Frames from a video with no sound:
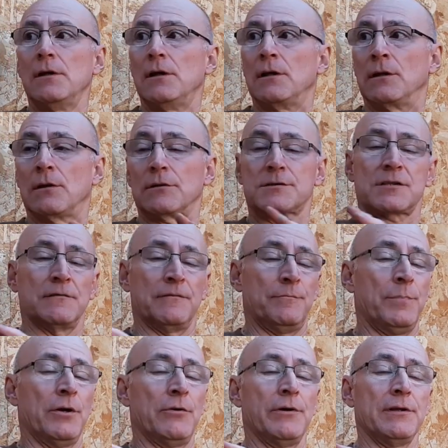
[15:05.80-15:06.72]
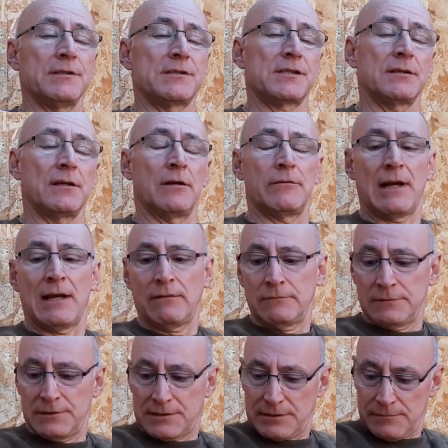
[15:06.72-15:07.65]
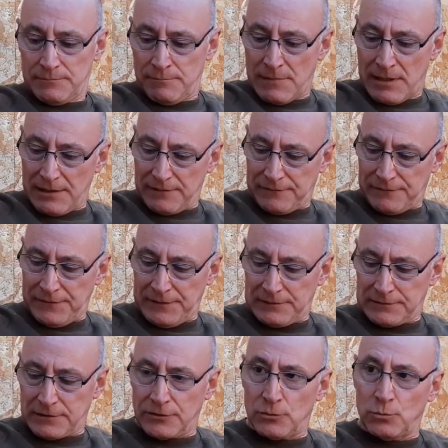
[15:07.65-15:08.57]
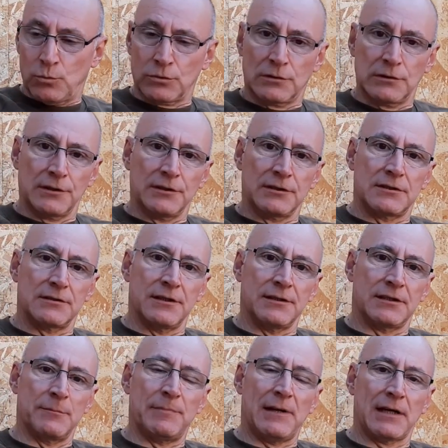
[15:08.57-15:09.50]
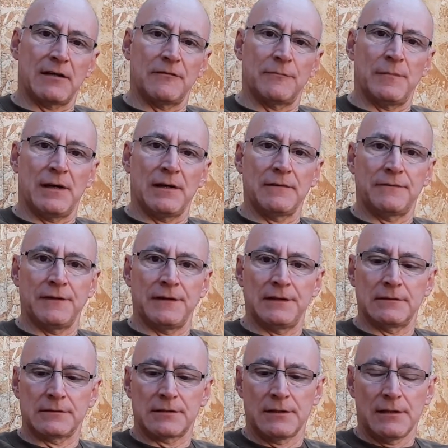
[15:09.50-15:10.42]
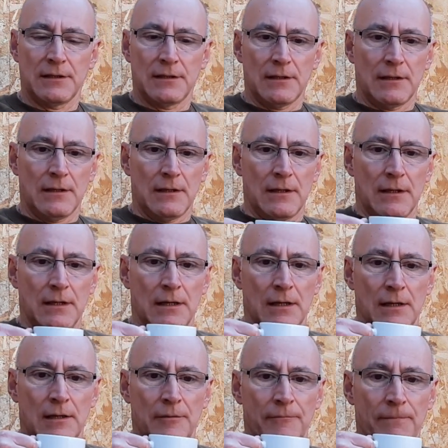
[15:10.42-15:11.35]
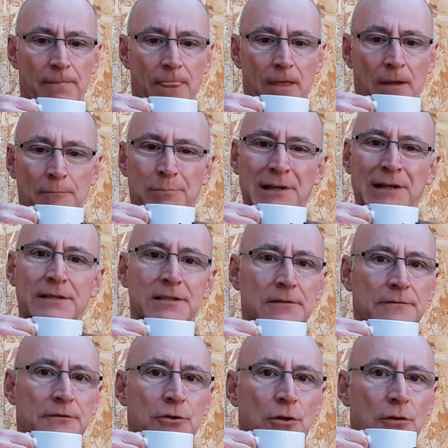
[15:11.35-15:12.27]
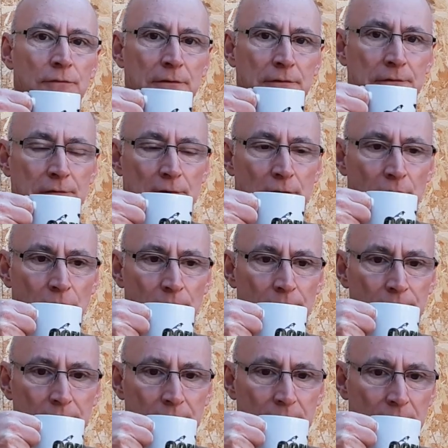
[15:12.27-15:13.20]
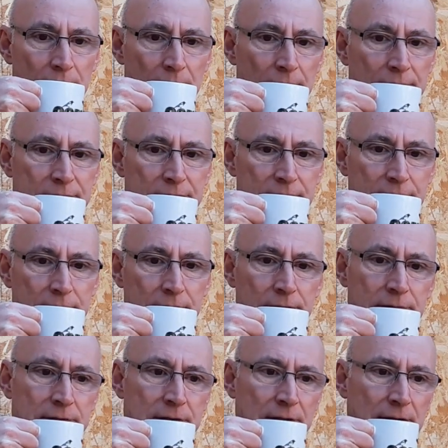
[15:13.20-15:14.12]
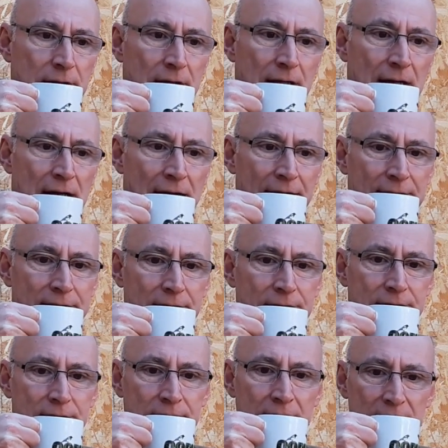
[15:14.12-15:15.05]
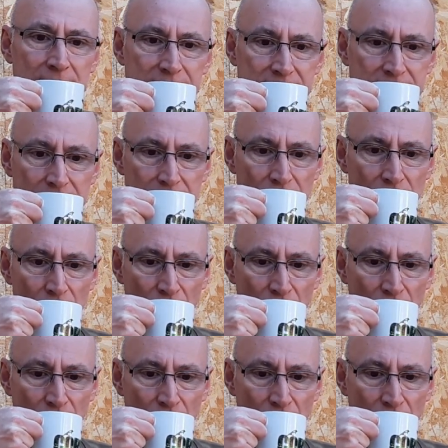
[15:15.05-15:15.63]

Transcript: Lots of berries around my field and the woodland at the back of my field, and plenty of cover for them to hide and to nest in.